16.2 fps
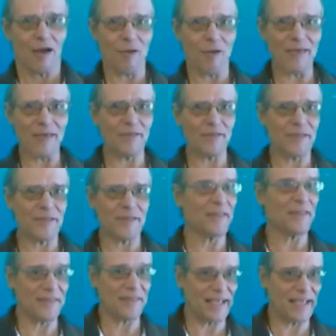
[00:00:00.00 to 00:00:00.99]
rather than
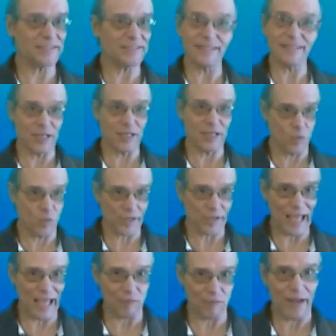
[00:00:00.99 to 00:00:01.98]
the things that didn't
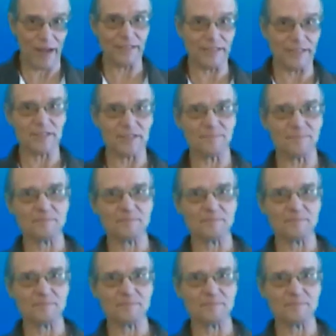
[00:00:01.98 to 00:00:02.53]
work out right.